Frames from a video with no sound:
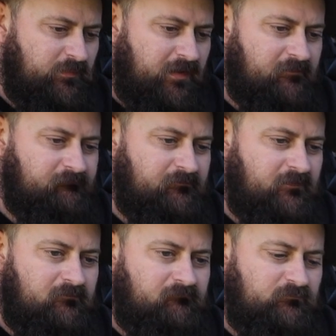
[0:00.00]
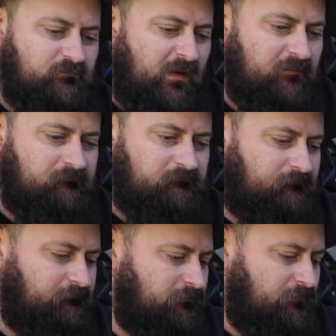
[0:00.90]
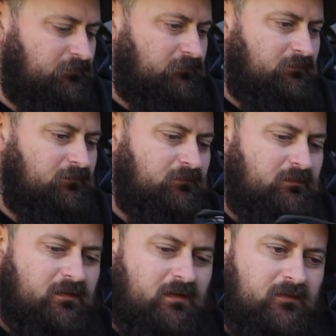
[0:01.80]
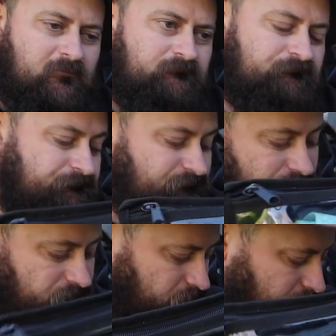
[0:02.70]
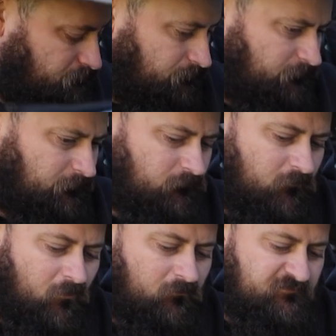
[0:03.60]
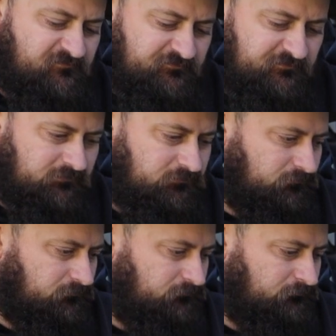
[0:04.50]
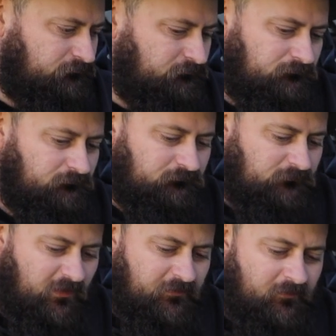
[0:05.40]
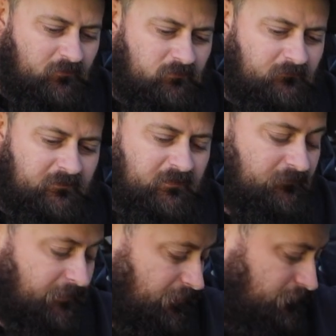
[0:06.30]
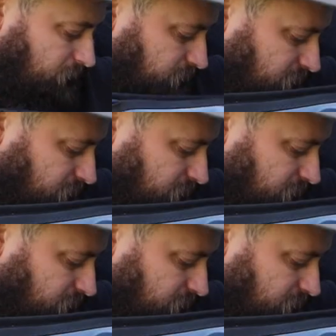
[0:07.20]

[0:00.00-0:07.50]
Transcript: bags in there, some sponges, a roll of, I don't know what the hell they are,